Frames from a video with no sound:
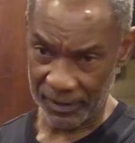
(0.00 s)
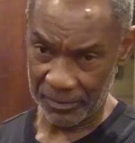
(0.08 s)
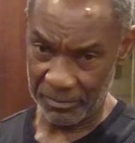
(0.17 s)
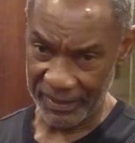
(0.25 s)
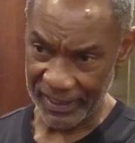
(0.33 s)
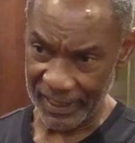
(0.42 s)

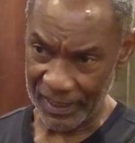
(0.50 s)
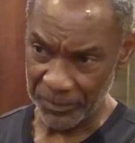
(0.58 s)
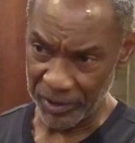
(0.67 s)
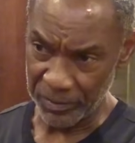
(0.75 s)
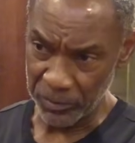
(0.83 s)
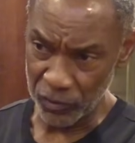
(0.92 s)
big
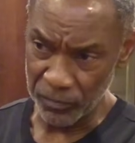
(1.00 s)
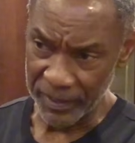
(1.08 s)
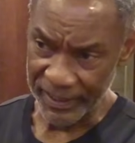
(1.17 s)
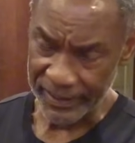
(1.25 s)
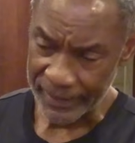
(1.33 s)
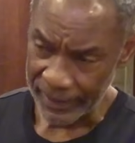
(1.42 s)
armored
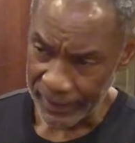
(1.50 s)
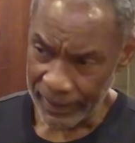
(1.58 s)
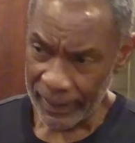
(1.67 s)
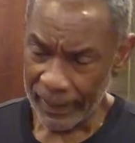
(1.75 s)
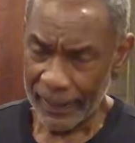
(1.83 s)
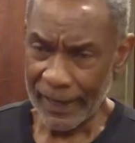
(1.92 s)
movements
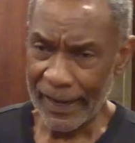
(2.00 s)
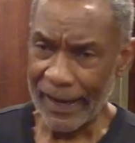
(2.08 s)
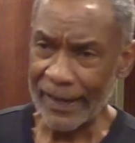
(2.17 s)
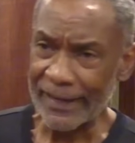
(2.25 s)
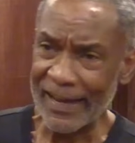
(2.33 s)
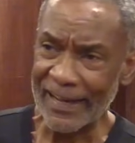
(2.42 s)

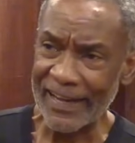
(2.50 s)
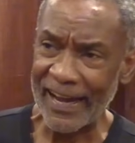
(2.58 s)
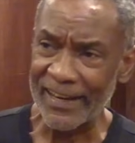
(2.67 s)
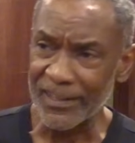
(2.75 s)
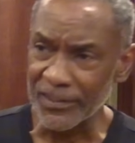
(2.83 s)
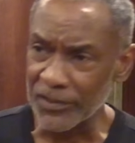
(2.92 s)
and that
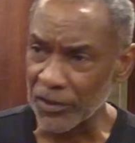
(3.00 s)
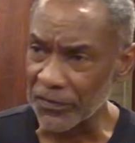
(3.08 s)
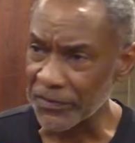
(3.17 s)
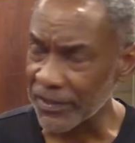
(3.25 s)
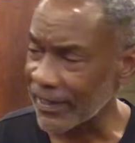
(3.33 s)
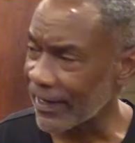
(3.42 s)
kind of stuff.
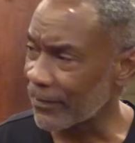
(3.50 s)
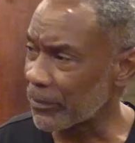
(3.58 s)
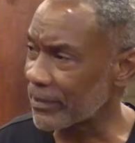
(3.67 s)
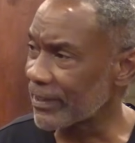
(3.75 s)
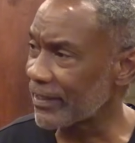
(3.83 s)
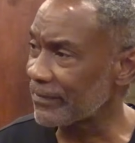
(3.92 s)
So that
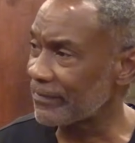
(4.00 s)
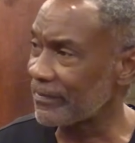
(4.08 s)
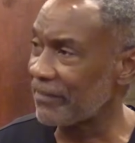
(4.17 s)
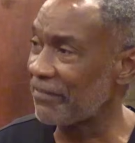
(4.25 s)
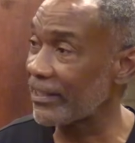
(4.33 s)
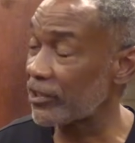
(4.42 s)
was
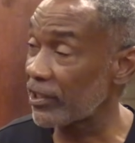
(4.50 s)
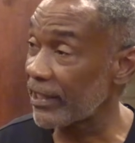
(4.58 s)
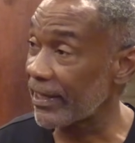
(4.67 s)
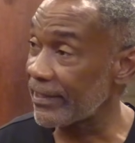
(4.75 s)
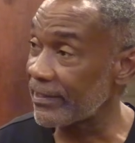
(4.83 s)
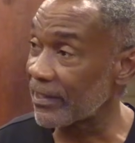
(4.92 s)
eventually
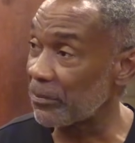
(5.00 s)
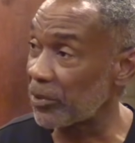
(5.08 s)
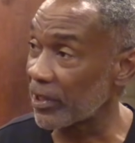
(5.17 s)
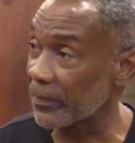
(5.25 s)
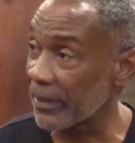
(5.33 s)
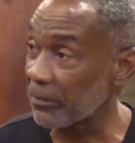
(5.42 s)
a
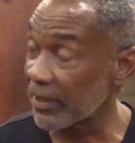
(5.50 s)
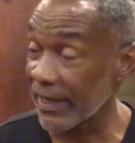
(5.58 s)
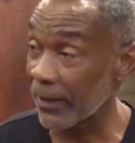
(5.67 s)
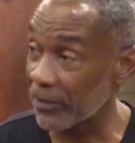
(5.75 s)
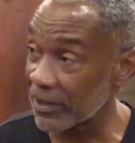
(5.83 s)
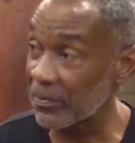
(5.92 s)
disappointment. But
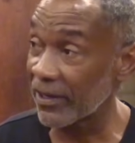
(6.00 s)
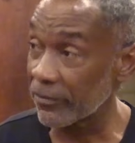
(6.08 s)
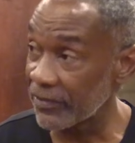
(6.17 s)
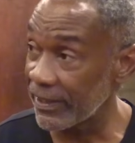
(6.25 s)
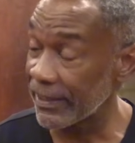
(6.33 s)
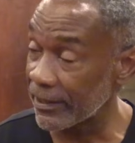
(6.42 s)
that was my
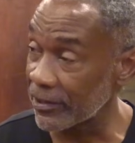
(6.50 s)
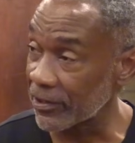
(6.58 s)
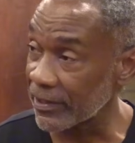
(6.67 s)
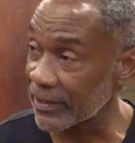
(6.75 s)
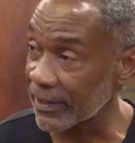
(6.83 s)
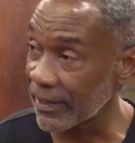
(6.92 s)
real
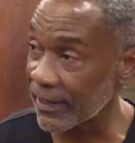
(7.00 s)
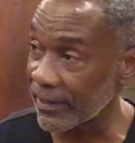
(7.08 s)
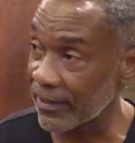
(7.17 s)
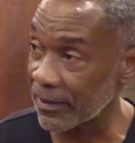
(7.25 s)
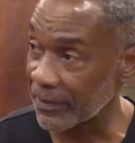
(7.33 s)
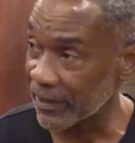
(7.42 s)
interest in
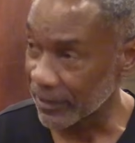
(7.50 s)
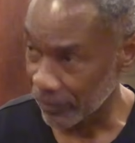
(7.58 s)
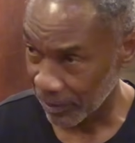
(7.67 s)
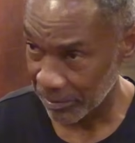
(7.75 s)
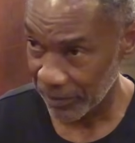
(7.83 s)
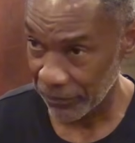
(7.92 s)
helicopters
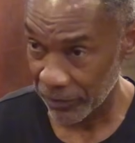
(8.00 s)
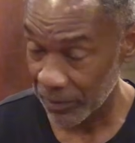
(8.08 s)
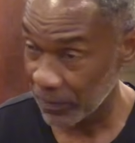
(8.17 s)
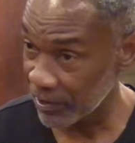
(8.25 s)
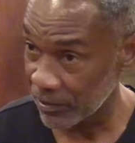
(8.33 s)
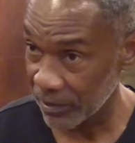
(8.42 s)
from before,
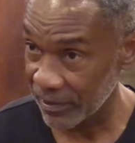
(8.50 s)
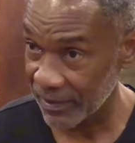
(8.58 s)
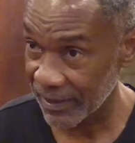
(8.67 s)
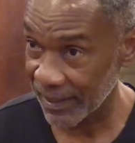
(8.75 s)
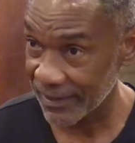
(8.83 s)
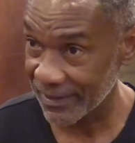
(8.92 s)
was
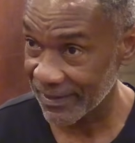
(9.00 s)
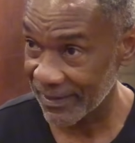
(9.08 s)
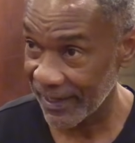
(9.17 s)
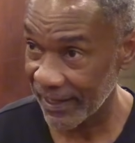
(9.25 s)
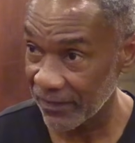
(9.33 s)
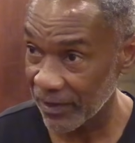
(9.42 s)
just as
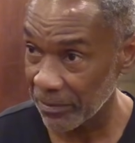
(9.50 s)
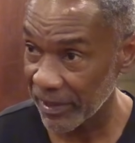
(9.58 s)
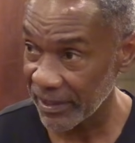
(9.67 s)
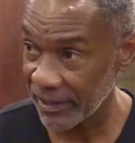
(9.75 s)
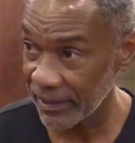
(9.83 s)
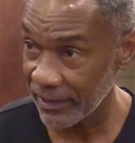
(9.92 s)
kind of a
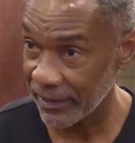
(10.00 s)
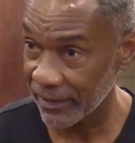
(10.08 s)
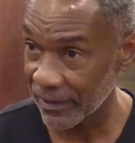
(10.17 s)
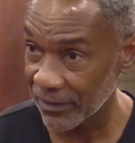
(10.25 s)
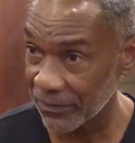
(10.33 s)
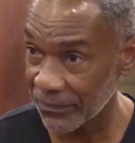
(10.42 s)
machine
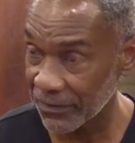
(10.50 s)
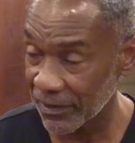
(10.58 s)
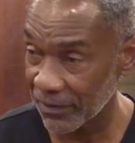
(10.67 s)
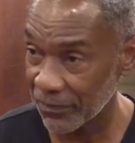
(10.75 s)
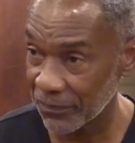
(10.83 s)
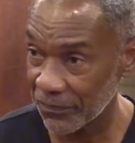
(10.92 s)
of
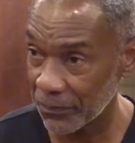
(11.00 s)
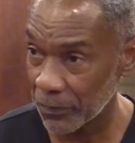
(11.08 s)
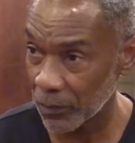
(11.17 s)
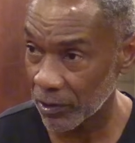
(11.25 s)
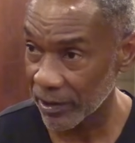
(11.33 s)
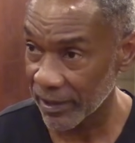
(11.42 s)

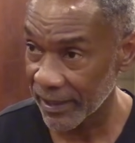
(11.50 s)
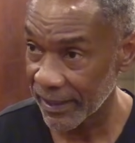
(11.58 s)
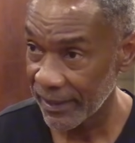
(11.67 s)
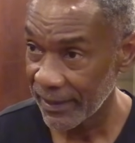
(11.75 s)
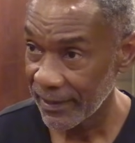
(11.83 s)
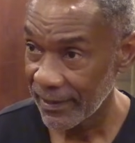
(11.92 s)
war.
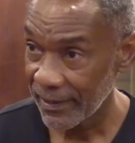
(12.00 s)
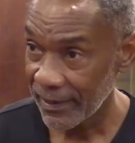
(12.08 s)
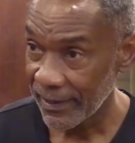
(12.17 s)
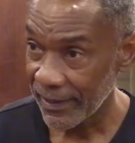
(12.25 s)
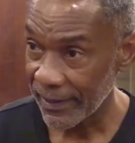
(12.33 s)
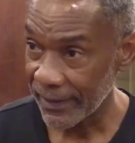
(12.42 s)

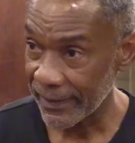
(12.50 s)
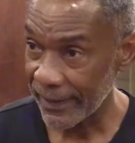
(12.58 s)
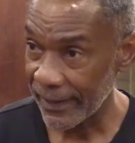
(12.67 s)
And